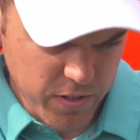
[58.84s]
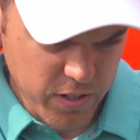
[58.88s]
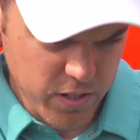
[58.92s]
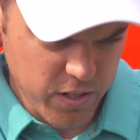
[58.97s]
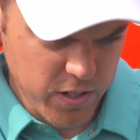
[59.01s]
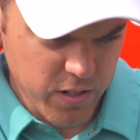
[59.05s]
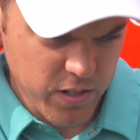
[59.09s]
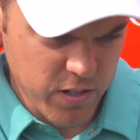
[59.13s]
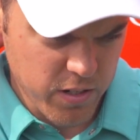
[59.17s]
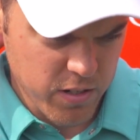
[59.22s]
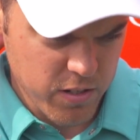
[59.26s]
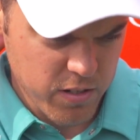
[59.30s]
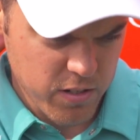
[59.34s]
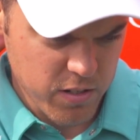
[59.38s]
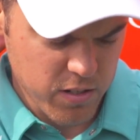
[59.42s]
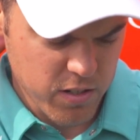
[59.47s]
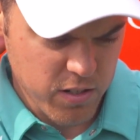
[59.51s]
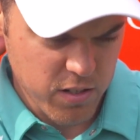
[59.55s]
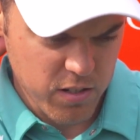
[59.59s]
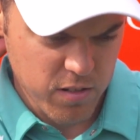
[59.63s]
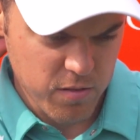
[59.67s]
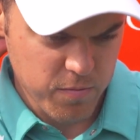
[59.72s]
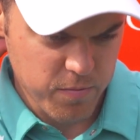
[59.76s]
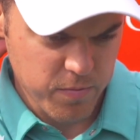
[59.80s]
there,
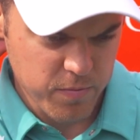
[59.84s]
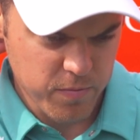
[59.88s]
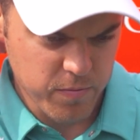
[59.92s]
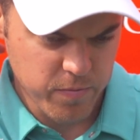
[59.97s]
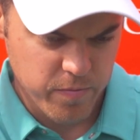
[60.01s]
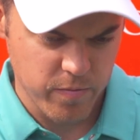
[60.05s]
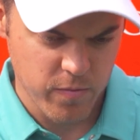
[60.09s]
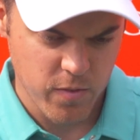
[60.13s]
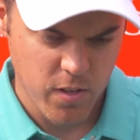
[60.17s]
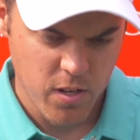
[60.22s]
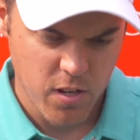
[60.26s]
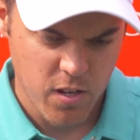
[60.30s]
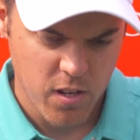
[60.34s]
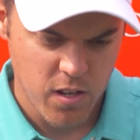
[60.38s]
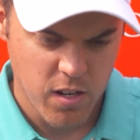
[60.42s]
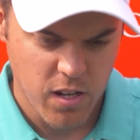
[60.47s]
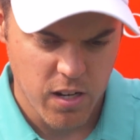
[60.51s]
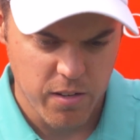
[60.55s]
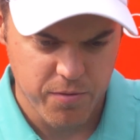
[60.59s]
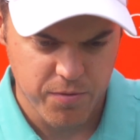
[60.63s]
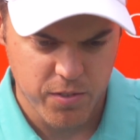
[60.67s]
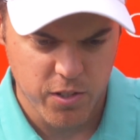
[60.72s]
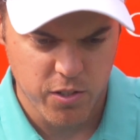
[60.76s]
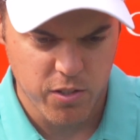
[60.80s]

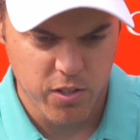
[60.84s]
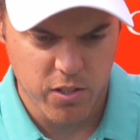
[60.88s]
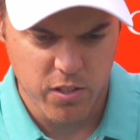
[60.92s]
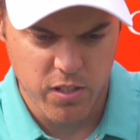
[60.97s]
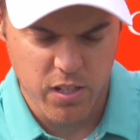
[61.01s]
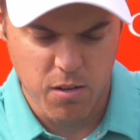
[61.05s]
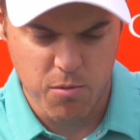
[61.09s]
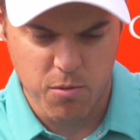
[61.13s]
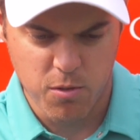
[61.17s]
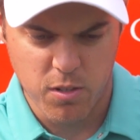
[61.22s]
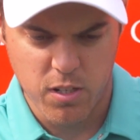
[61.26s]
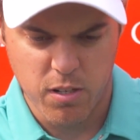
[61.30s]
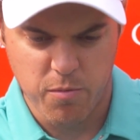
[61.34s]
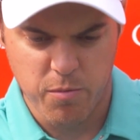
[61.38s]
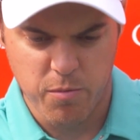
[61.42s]
after the double,